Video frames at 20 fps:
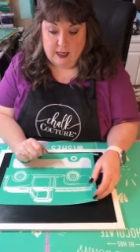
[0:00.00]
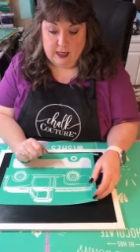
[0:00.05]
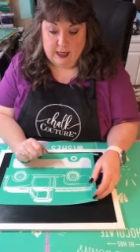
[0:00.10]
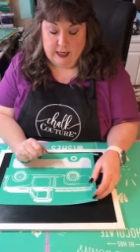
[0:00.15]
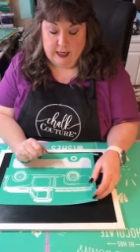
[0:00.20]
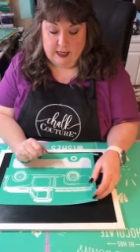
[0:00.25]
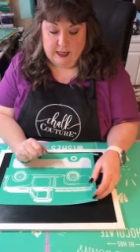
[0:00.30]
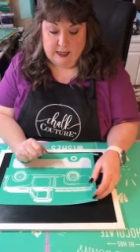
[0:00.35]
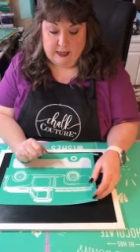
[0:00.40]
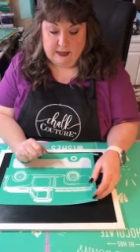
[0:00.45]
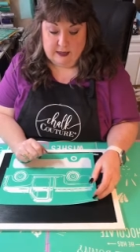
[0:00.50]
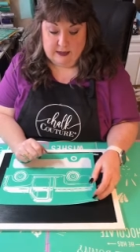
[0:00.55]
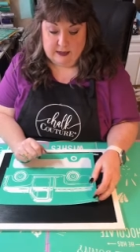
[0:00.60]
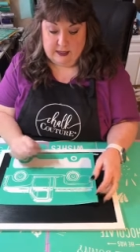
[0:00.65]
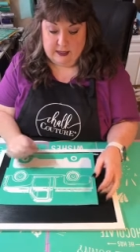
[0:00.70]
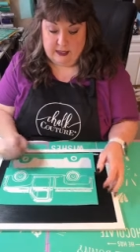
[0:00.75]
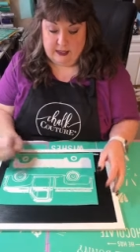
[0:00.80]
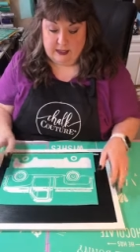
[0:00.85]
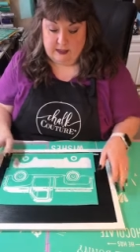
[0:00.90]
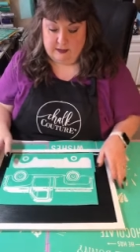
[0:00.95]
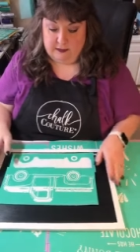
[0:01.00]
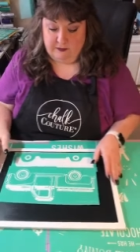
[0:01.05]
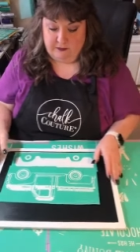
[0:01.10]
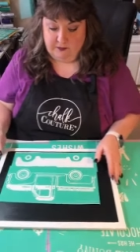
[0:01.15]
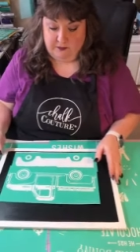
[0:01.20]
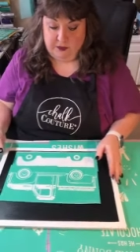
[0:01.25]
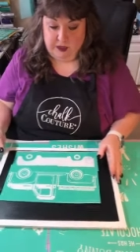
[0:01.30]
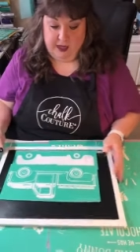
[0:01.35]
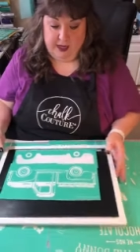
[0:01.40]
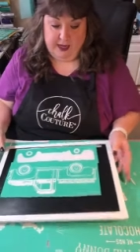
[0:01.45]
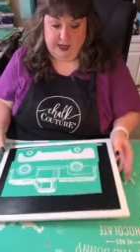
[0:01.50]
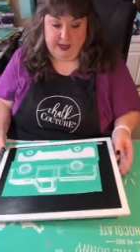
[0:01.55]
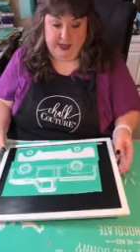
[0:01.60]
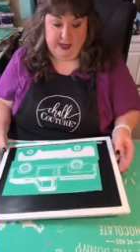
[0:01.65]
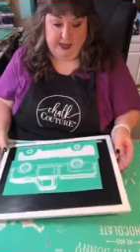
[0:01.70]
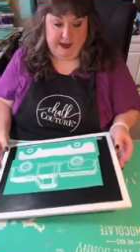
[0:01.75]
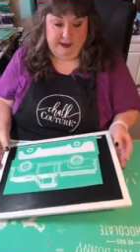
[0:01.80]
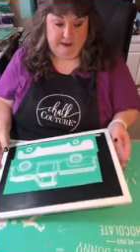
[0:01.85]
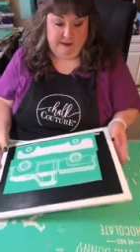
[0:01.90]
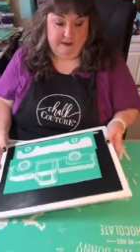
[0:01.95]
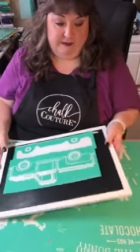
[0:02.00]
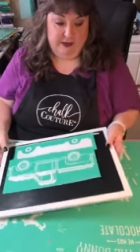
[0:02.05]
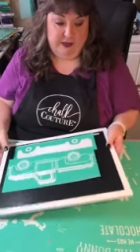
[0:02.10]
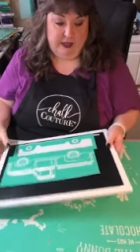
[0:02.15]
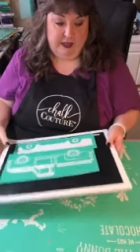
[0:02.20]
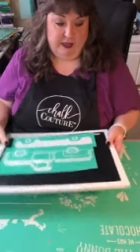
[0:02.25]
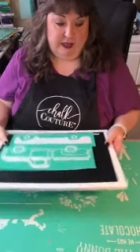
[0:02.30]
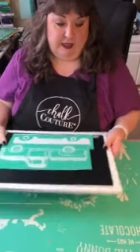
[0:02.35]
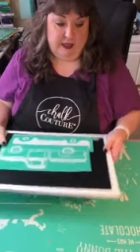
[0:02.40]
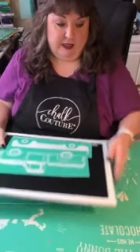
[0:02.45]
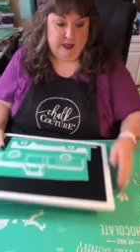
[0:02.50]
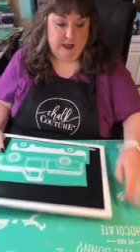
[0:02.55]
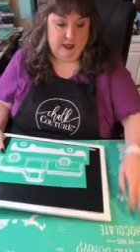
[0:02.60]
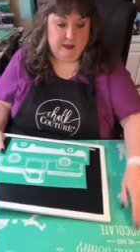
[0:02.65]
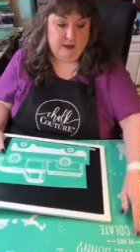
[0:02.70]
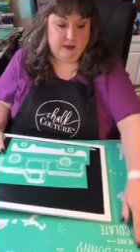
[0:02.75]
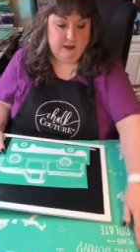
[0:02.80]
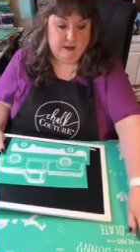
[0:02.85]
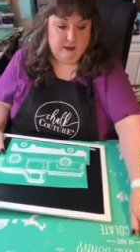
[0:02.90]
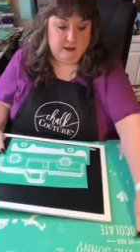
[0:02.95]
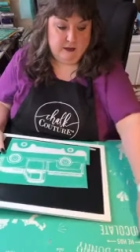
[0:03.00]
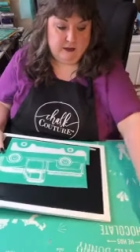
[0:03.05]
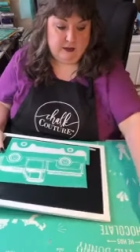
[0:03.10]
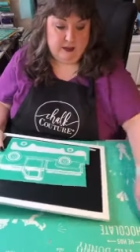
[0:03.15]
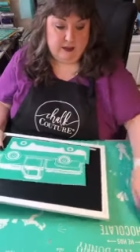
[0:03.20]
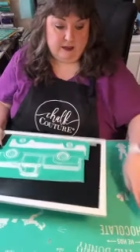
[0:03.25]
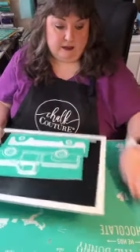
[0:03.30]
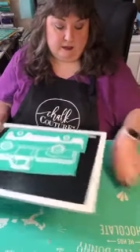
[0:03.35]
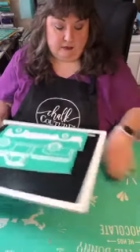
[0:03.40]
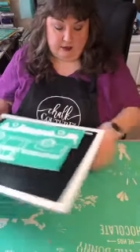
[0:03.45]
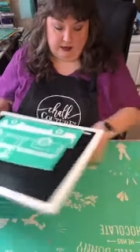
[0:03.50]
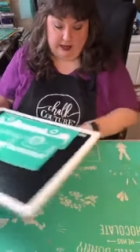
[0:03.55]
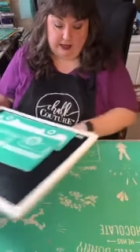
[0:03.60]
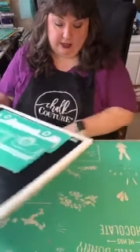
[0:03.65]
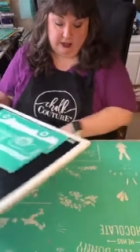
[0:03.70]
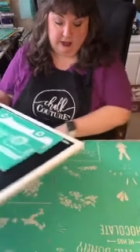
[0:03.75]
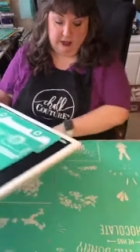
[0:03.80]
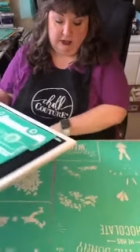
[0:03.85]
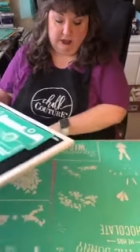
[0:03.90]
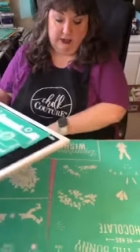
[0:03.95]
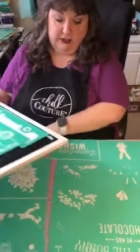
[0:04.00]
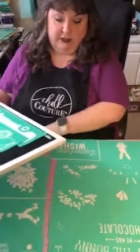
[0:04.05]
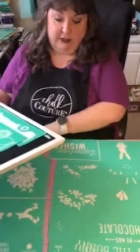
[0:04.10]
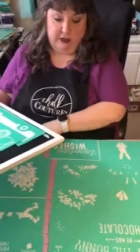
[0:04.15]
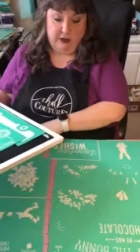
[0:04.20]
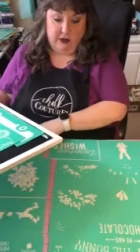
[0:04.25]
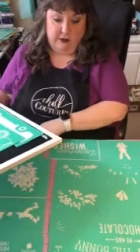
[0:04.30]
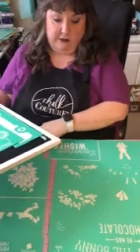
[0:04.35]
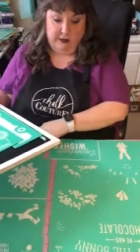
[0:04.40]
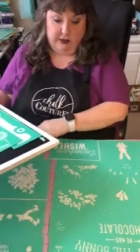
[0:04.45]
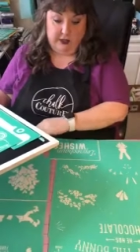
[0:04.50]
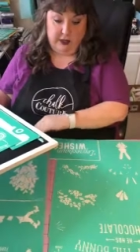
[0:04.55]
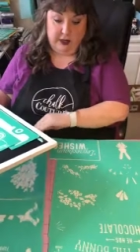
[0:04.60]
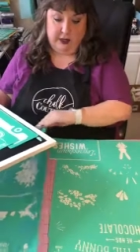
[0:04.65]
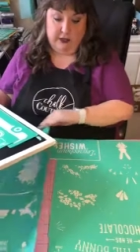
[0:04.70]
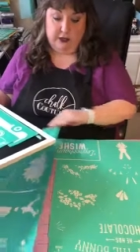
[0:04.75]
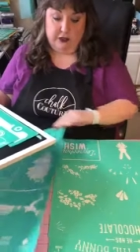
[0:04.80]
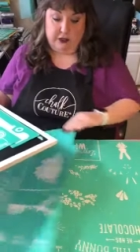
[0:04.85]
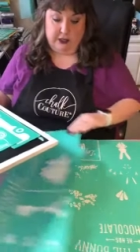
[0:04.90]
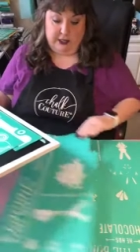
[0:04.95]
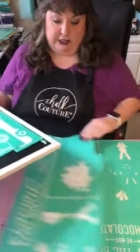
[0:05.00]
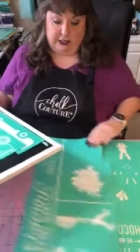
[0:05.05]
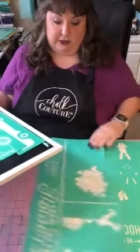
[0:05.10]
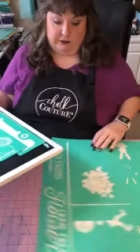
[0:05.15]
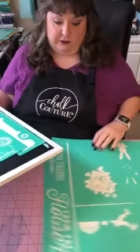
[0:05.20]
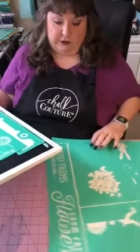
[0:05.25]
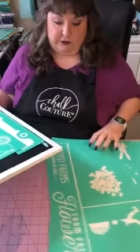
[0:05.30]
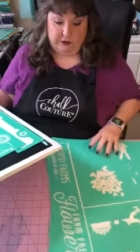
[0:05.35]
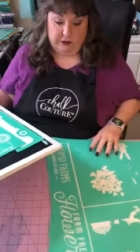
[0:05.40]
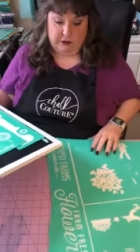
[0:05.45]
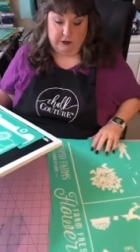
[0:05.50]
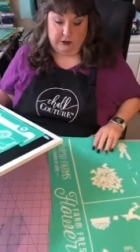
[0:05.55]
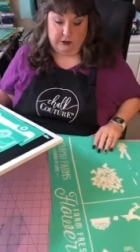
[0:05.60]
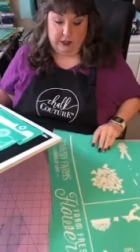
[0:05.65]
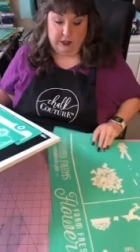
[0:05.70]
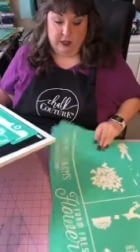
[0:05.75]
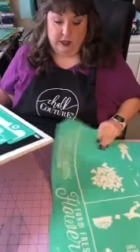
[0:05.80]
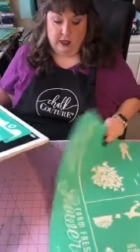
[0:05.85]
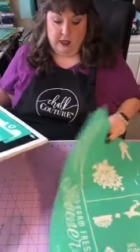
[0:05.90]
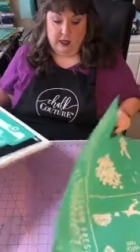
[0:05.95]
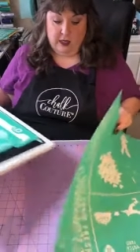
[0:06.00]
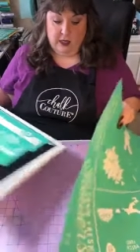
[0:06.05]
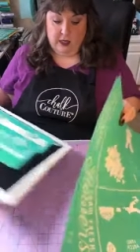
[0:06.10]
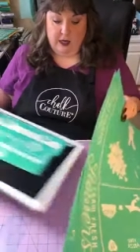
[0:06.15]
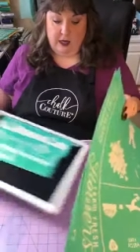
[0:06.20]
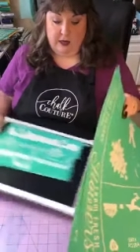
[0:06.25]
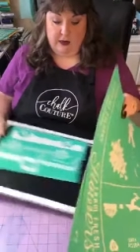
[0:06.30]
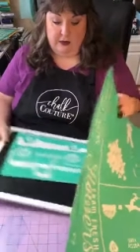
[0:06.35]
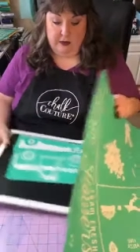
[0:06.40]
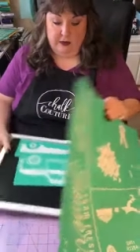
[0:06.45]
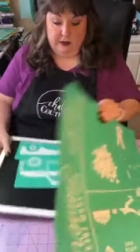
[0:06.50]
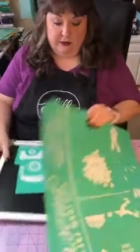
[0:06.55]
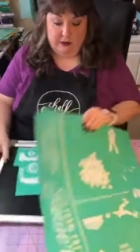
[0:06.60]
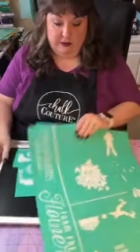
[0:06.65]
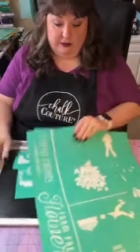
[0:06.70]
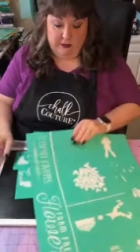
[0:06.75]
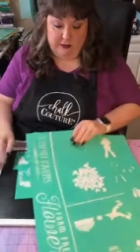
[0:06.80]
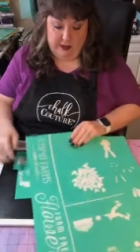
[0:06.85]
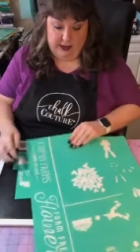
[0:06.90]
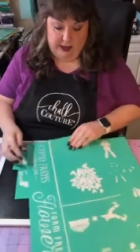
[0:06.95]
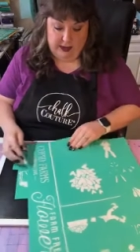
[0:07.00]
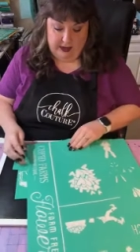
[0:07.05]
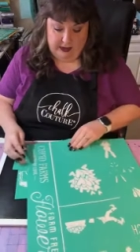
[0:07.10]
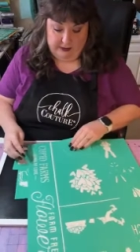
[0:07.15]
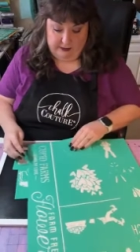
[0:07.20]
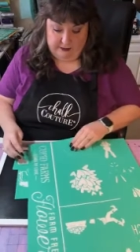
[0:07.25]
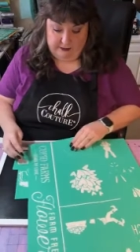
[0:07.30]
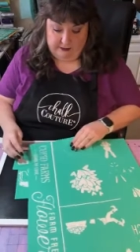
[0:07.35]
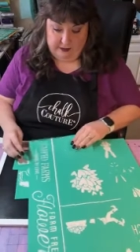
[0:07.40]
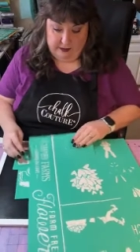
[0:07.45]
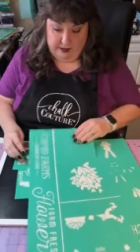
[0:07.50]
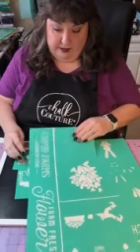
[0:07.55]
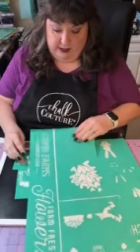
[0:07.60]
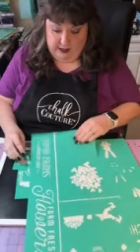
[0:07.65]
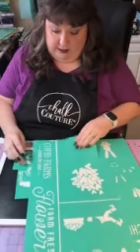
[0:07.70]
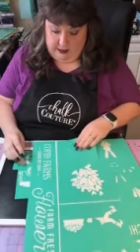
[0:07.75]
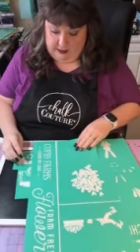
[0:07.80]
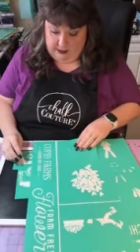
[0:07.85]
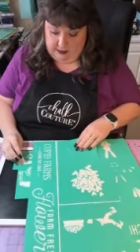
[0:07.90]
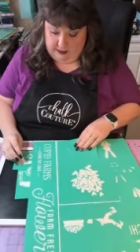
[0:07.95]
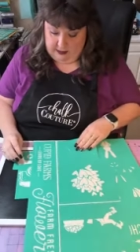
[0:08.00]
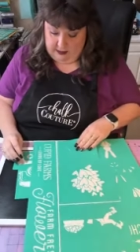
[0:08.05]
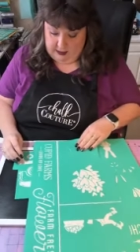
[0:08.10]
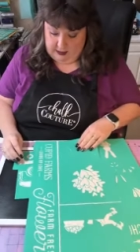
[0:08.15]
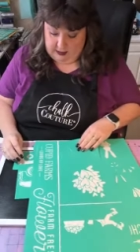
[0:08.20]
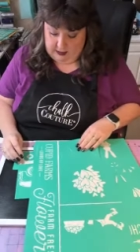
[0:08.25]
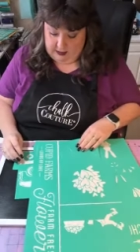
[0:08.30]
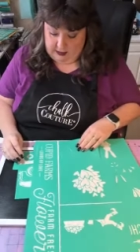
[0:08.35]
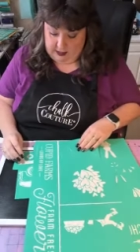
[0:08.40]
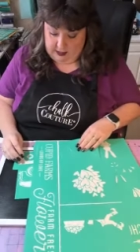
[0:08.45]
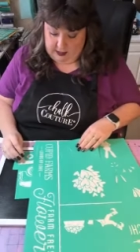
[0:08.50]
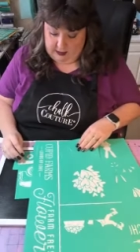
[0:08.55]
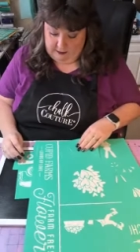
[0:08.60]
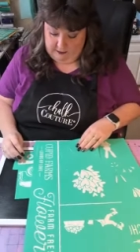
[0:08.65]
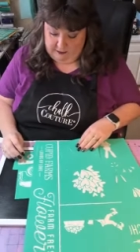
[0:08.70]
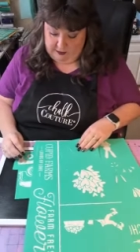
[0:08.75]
And um, I have the these are actually considered retire transfers. I also have the uh,